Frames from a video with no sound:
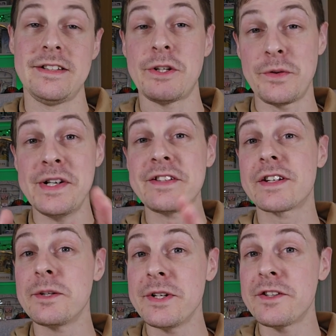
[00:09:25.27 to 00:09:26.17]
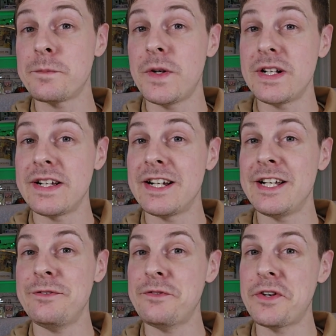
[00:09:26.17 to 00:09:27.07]
there is going to be a spoiler here
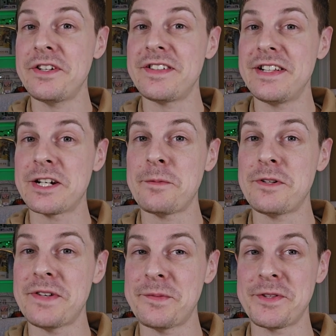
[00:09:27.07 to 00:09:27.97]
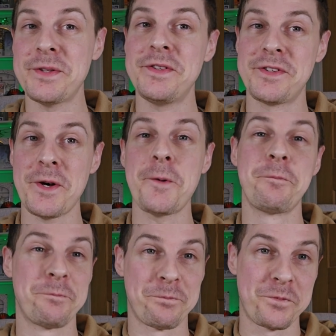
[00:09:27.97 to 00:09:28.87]
if you've only seen a couple of episodes, so
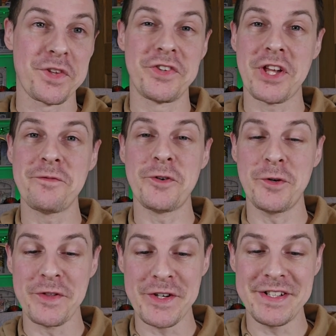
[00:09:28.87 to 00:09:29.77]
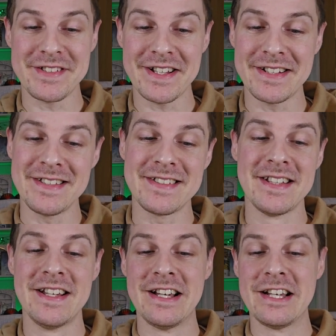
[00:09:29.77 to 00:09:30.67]
skip forward 30 seconds.
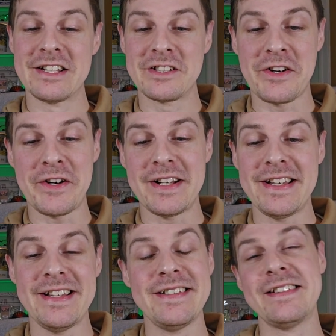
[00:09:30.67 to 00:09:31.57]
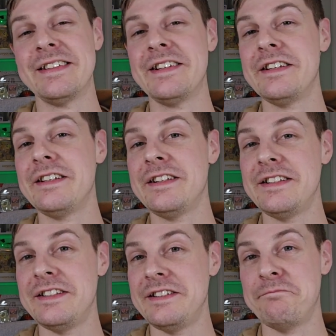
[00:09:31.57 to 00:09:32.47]
Dot is
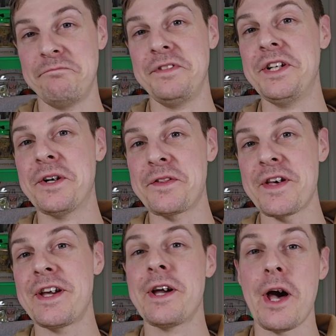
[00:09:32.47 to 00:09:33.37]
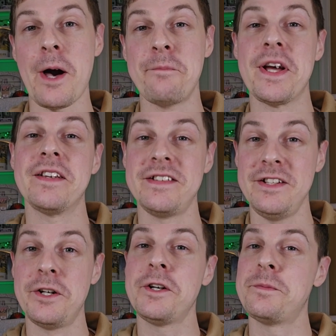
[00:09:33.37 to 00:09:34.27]
Nido thing. I'm guessing
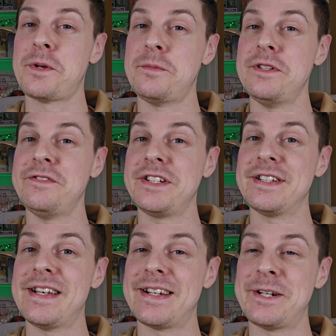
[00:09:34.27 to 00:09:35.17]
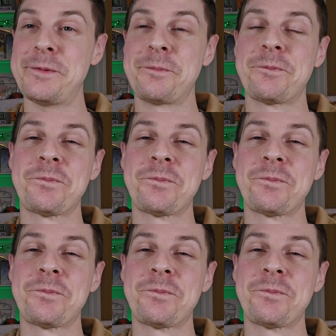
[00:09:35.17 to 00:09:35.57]
you could have probably figured that out.